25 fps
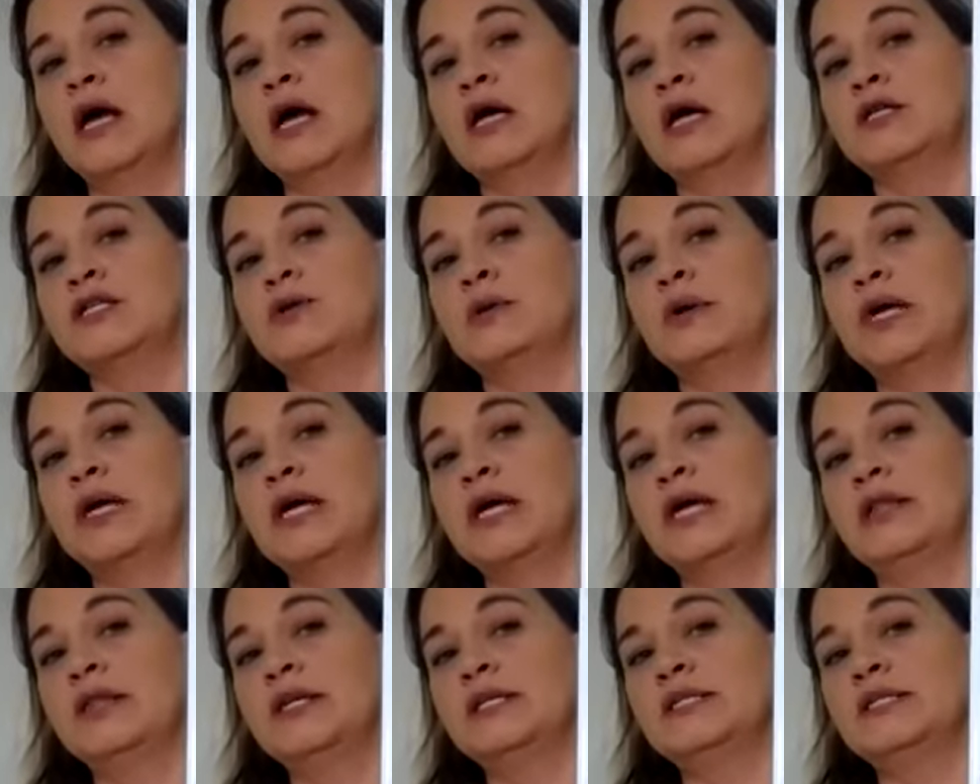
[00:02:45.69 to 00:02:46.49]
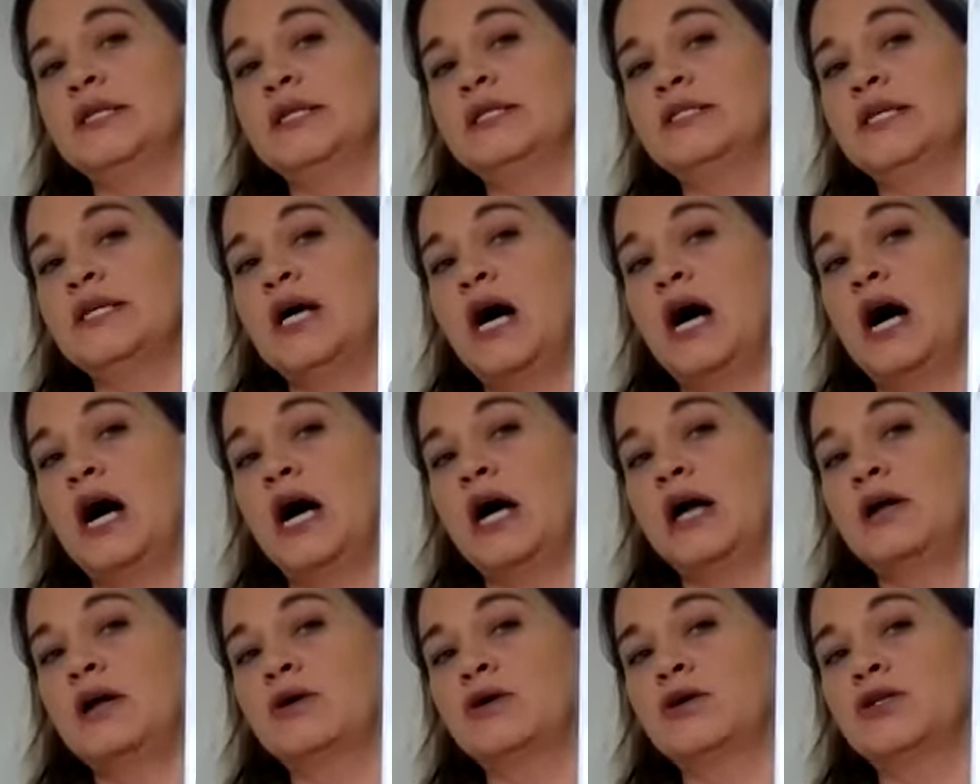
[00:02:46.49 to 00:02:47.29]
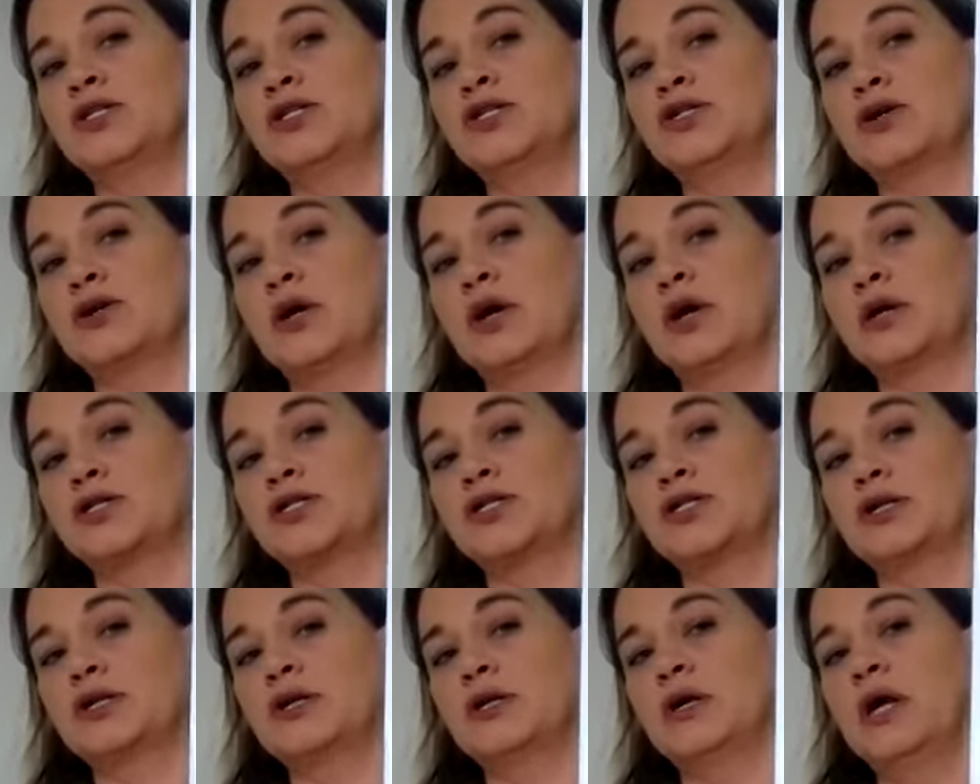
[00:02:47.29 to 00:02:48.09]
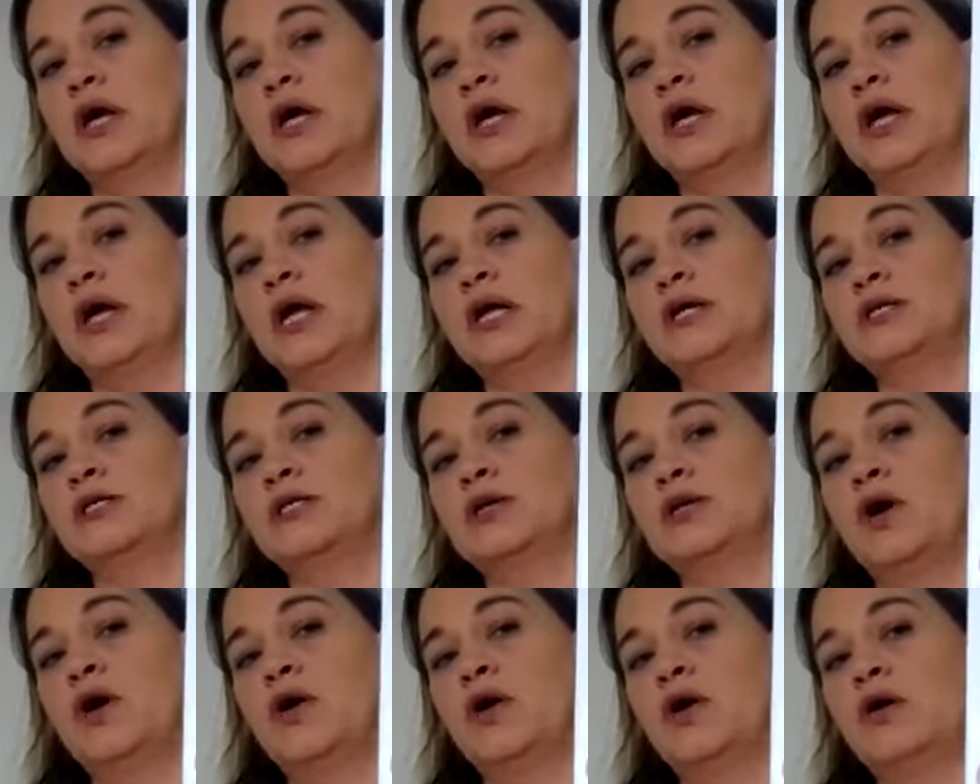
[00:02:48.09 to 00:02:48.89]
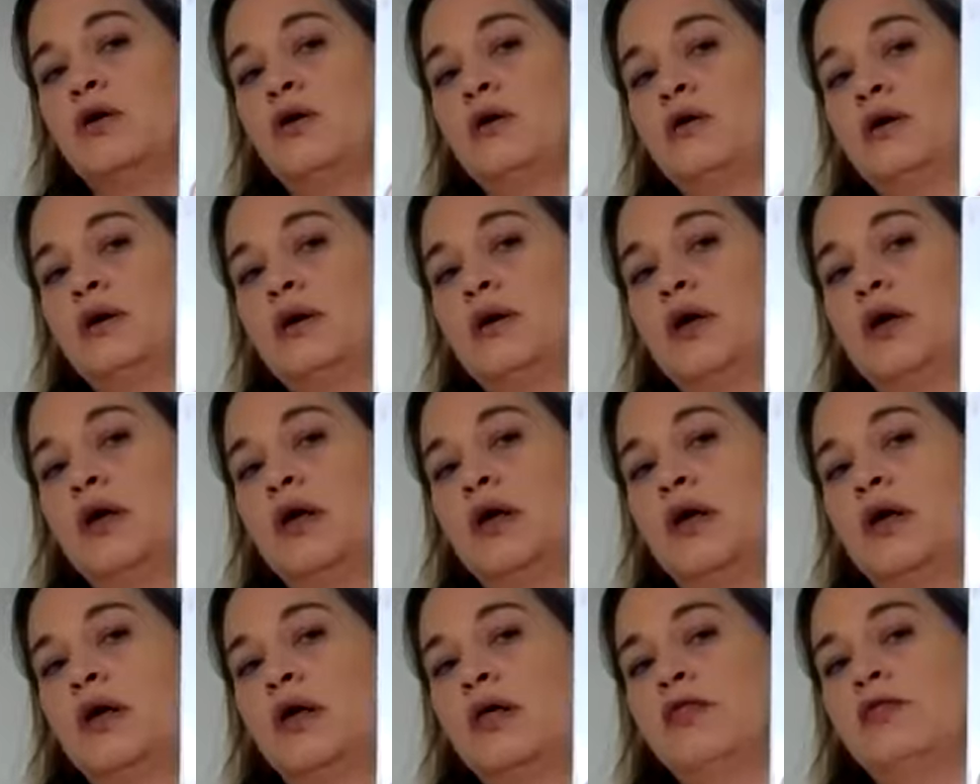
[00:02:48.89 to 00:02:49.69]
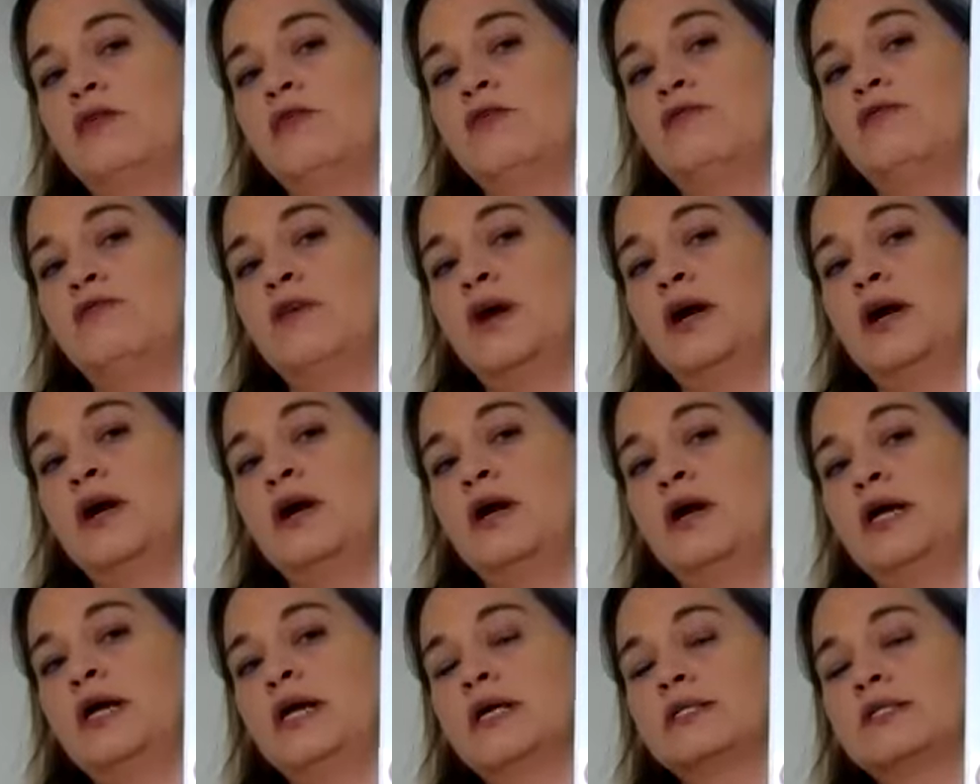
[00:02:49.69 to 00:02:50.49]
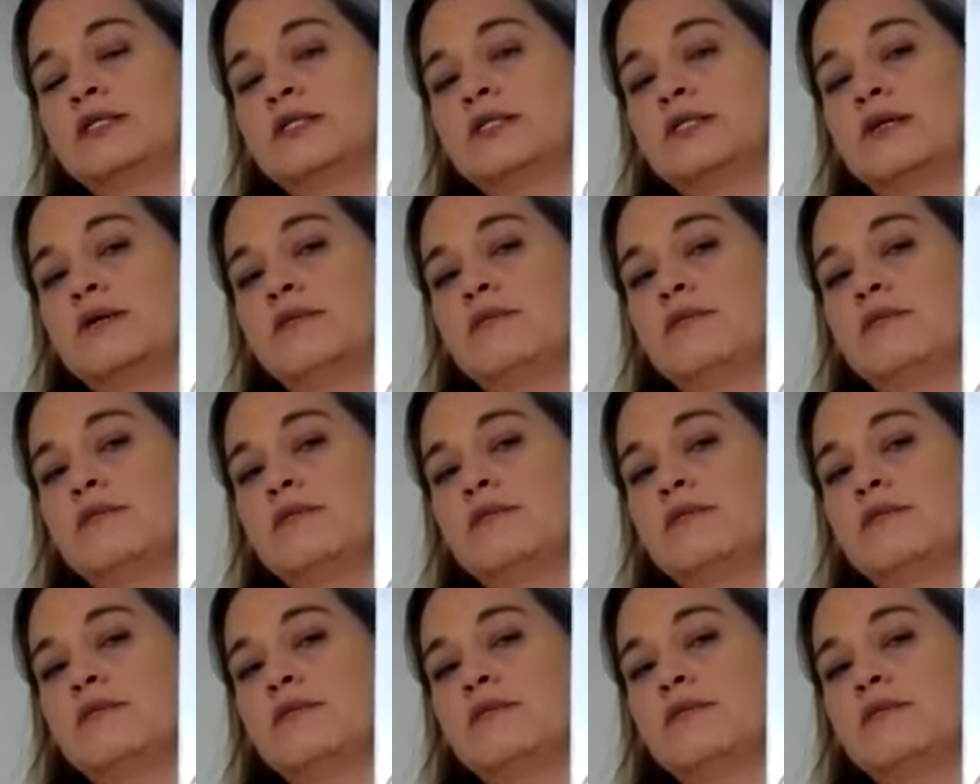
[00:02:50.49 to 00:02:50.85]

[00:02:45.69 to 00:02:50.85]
So again, this entire structure is called the pharynx.